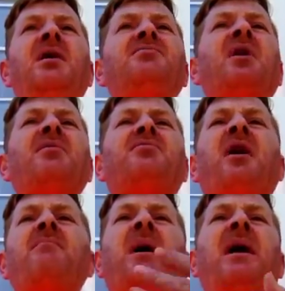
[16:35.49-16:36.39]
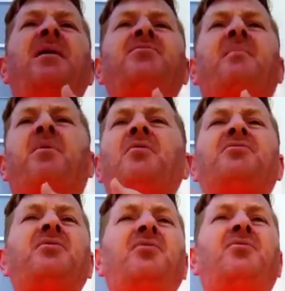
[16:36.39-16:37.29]
it's like they make the
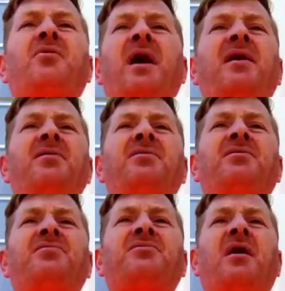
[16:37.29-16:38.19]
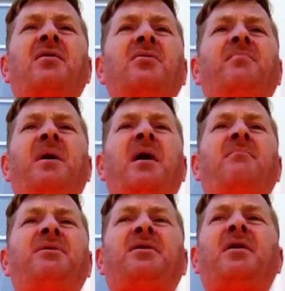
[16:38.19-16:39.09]
person who created the design look
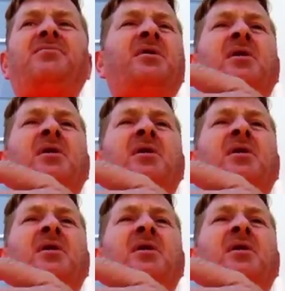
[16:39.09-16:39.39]
bad because